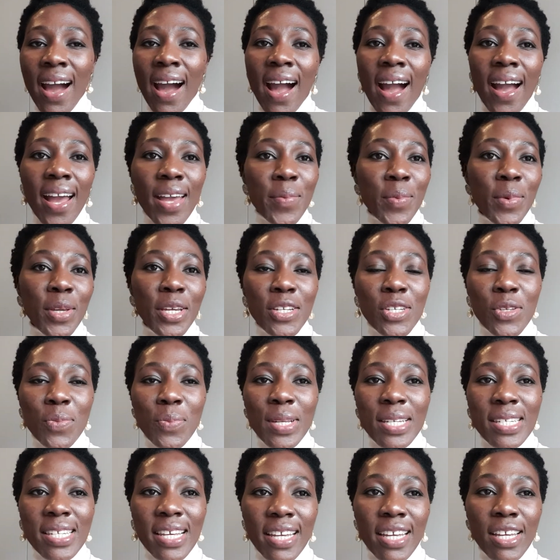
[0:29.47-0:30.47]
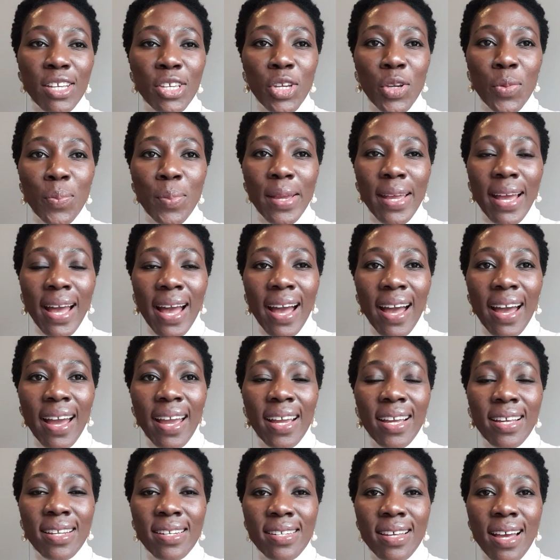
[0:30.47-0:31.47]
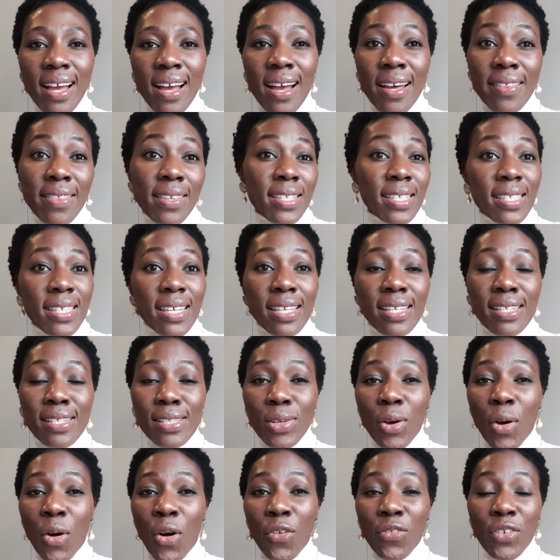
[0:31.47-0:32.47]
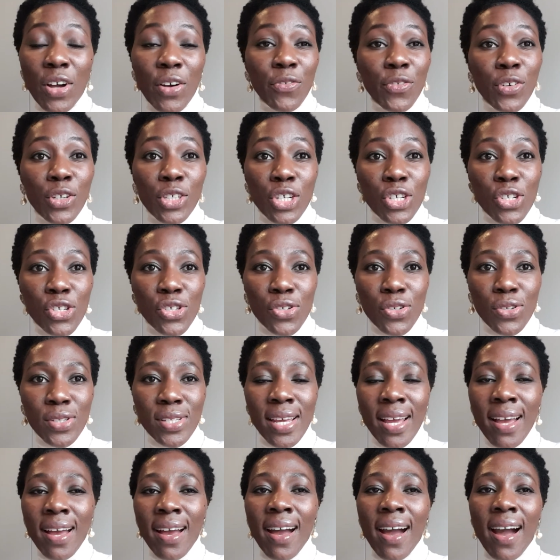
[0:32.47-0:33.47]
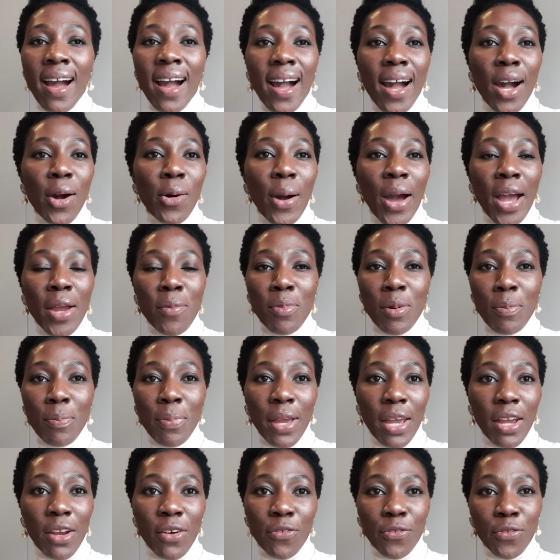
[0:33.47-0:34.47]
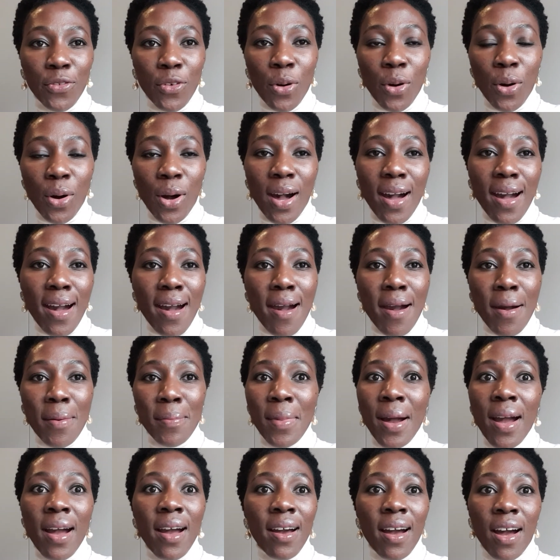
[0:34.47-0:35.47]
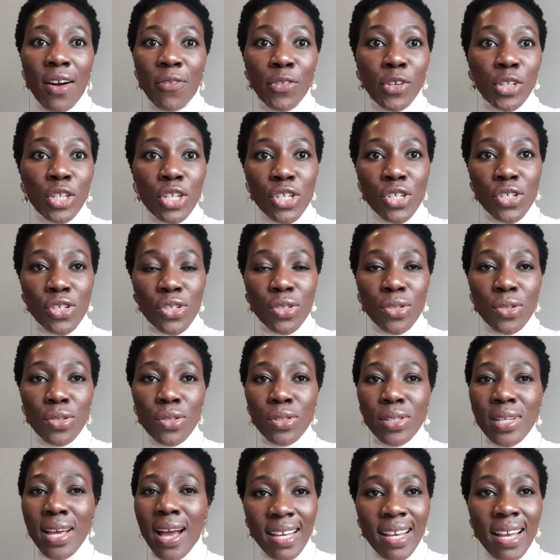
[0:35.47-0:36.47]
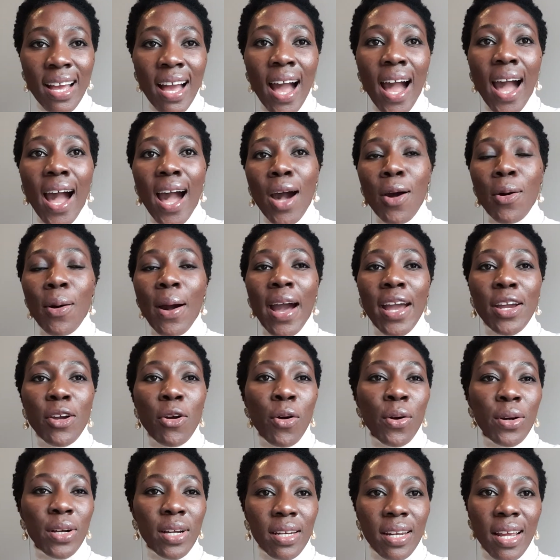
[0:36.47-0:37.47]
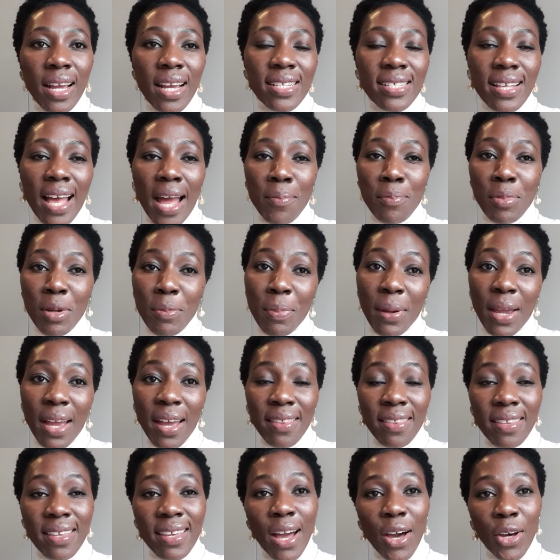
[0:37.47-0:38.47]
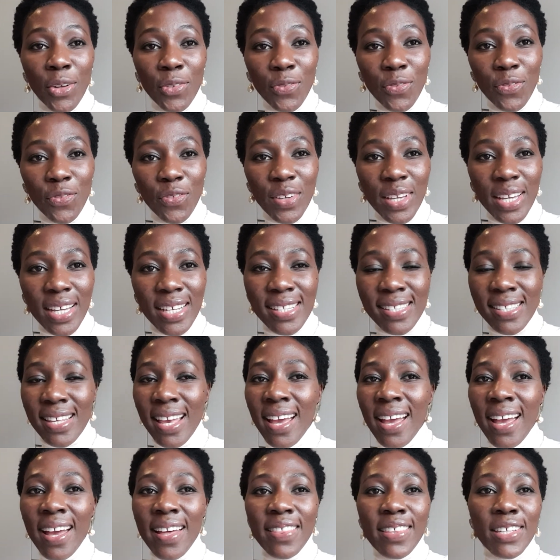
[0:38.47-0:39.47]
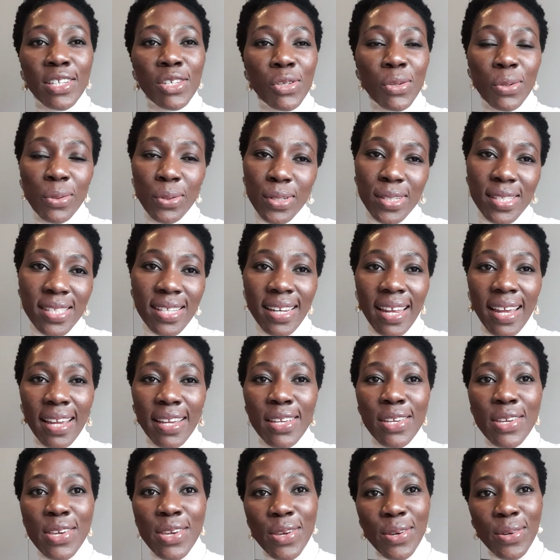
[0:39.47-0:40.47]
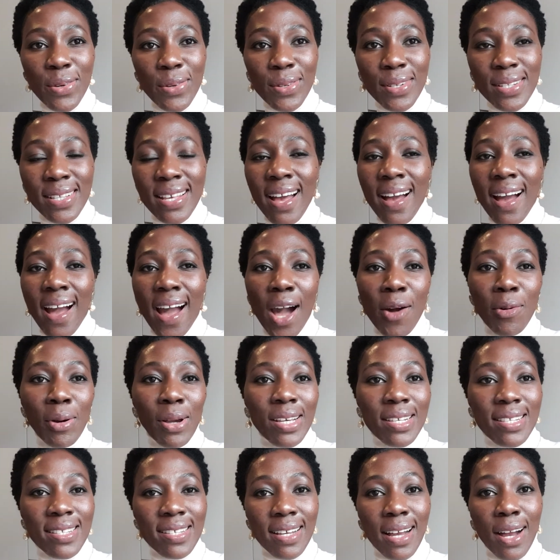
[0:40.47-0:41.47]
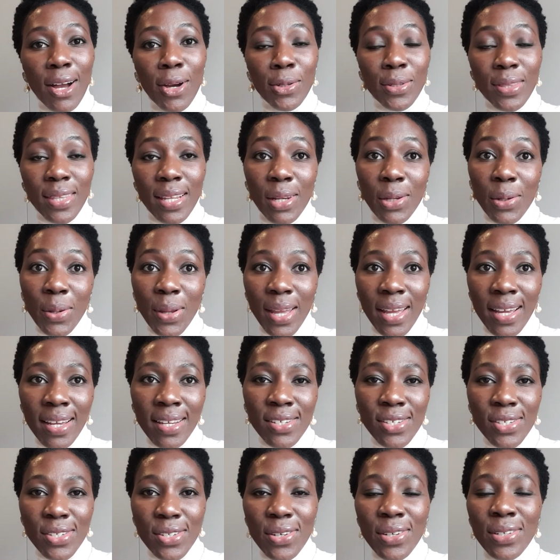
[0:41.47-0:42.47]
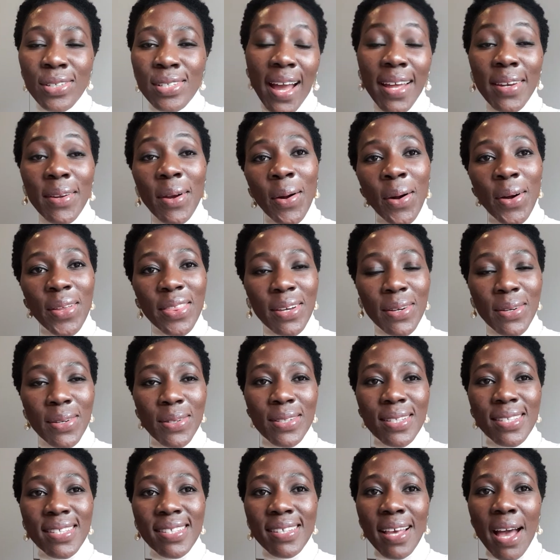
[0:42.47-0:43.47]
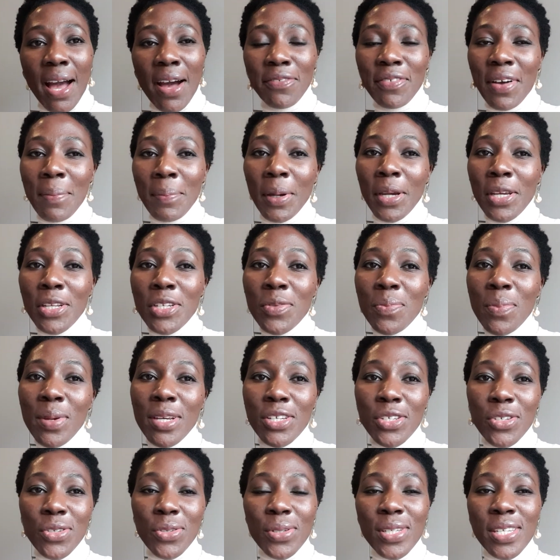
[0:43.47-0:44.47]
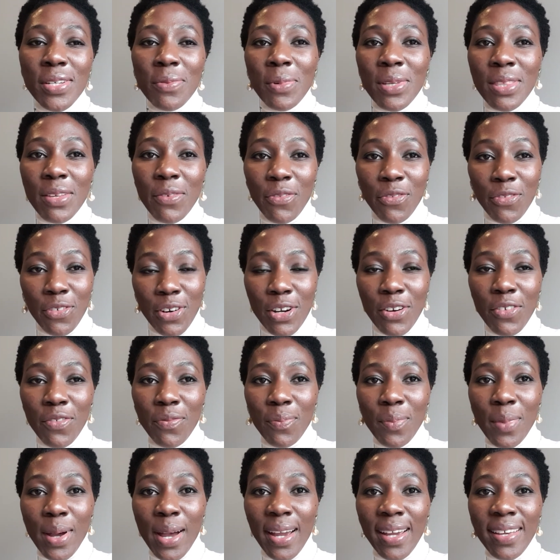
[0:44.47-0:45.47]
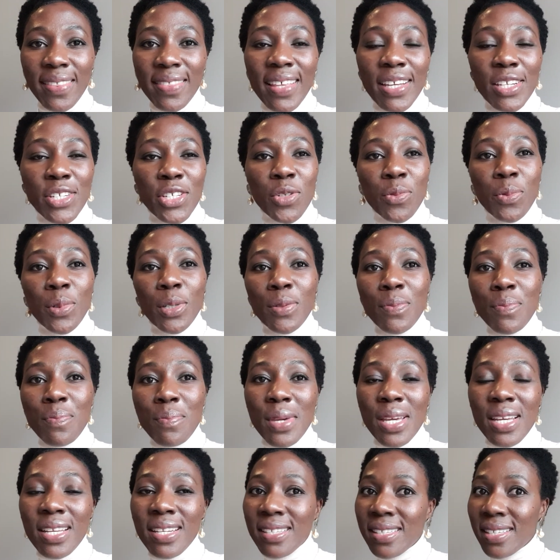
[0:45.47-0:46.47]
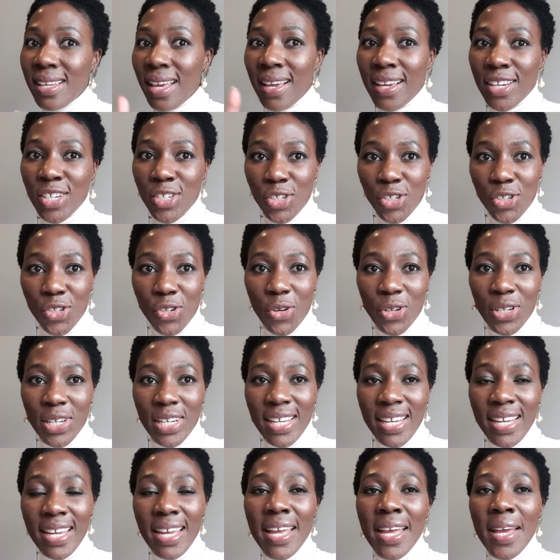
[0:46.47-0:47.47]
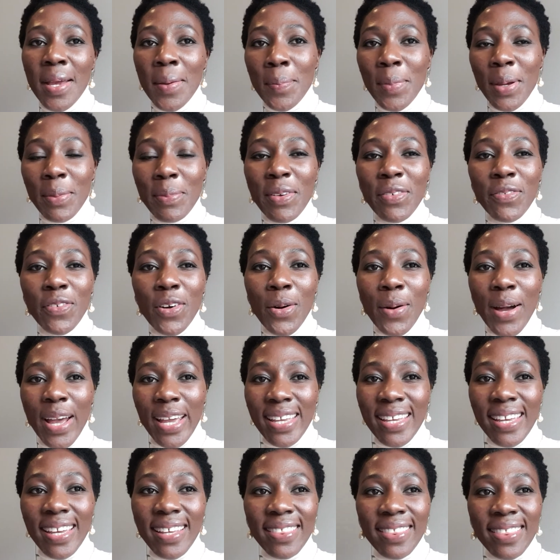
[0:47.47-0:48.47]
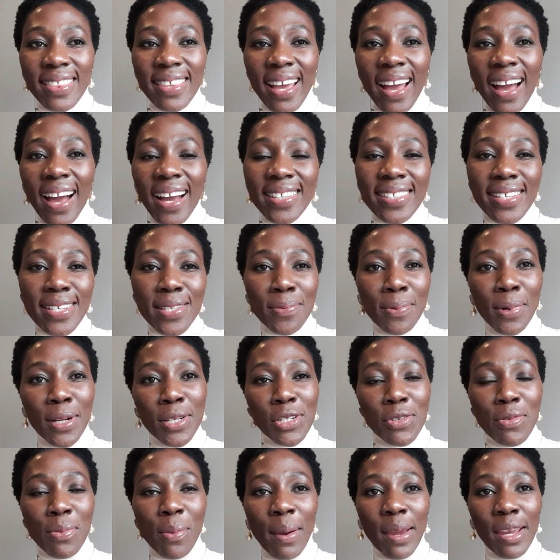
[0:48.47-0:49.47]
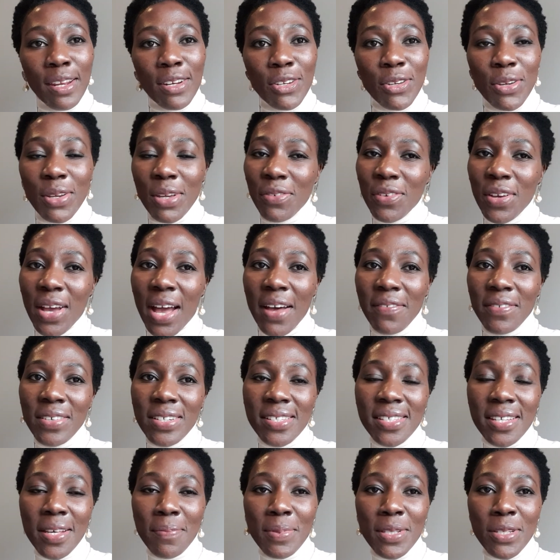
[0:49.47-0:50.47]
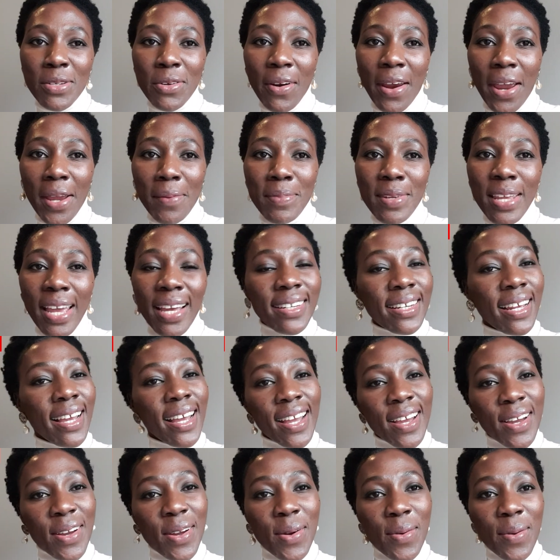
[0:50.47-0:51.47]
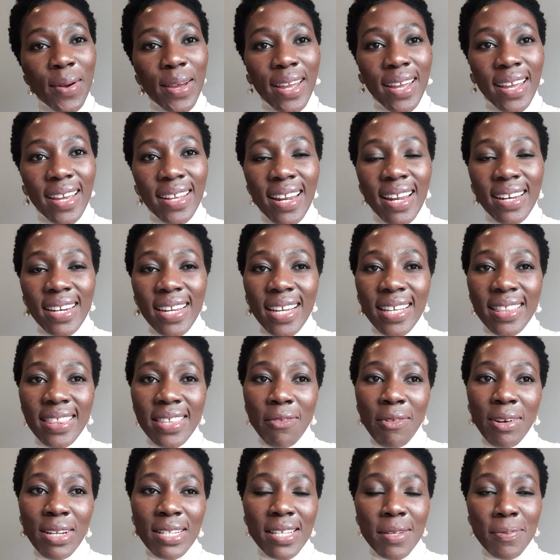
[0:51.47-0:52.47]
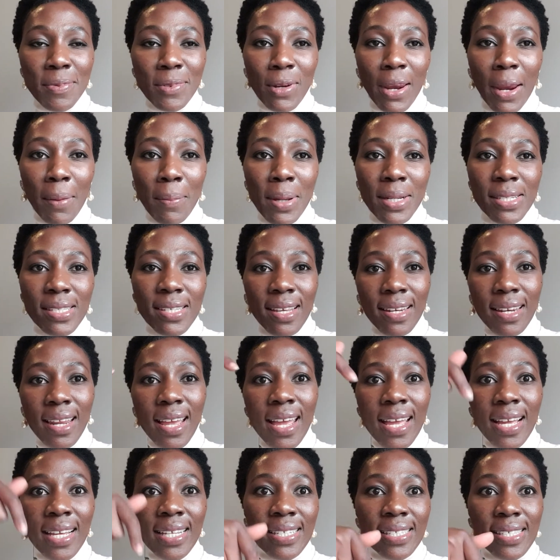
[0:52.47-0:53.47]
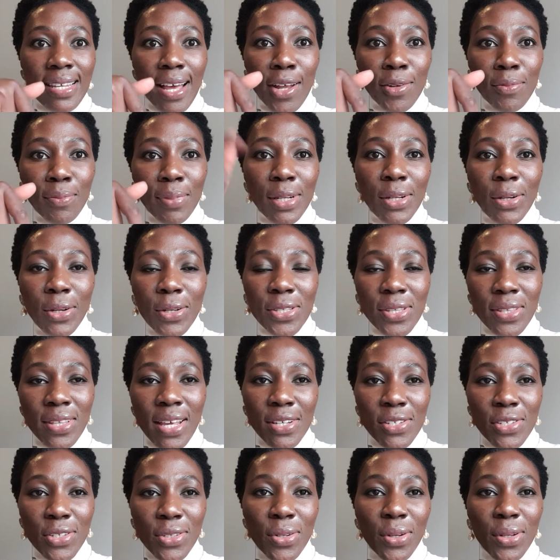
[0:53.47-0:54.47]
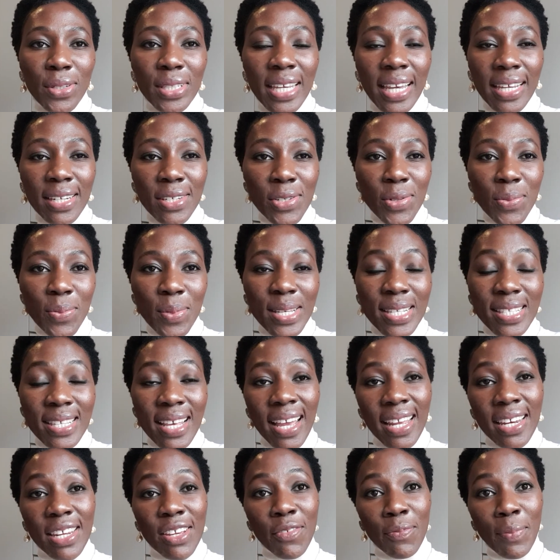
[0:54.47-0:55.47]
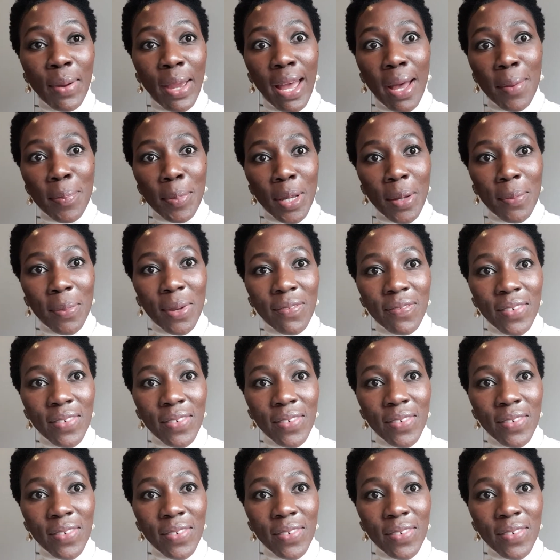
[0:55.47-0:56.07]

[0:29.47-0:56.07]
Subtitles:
I'm going to be taking you behind the scenes of a photo shoot, how I prepare for a photo shoot, how I organize and prepare the outfits, the tools that I use, how I scout the location, and all the good stuff. I'm going to be shooting with a friend of mine that you will meet shortly. But before I get there, I just want to remind you, if you haven't subscribed yet, go ahead and hit the red subscribe button down below so that you don't get to miss any of my upcoming